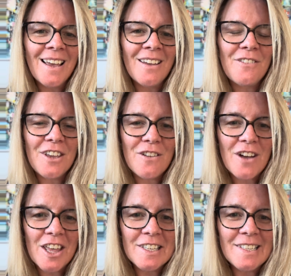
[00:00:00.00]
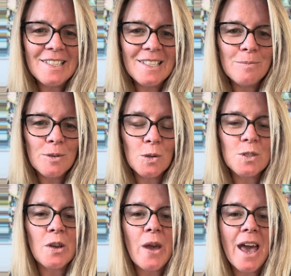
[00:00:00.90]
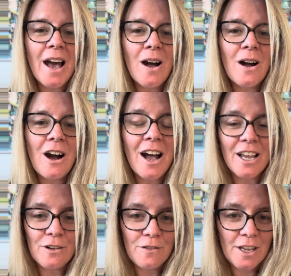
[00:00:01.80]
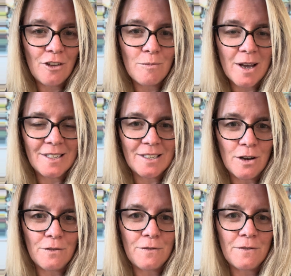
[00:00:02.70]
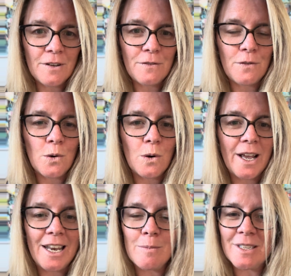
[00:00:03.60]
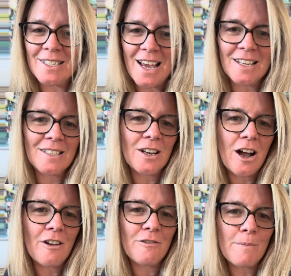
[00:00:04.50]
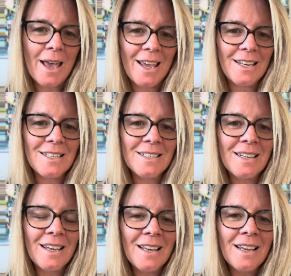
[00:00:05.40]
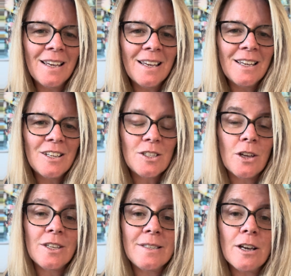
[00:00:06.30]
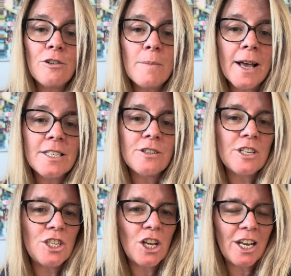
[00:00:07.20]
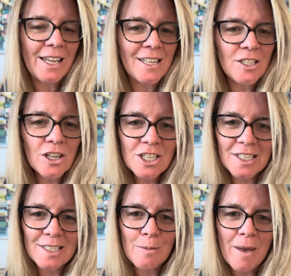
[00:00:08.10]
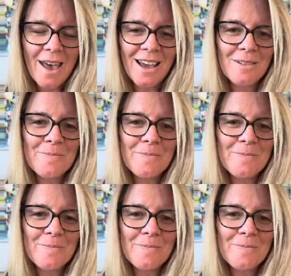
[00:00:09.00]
forgive others, but also how I can forgive myself for any mistakes that I've made. So the self-mastery journey is not just about